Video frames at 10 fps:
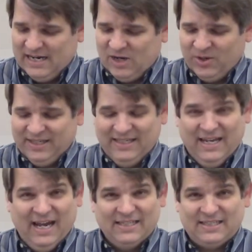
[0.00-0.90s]
Our
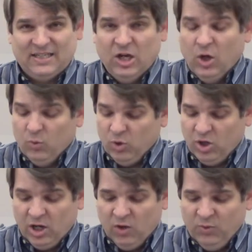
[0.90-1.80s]
yes
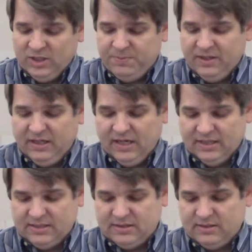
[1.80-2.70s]
will always be
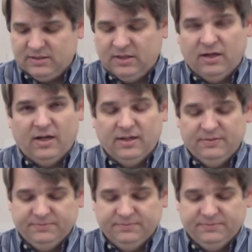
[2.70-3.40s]
yes to God.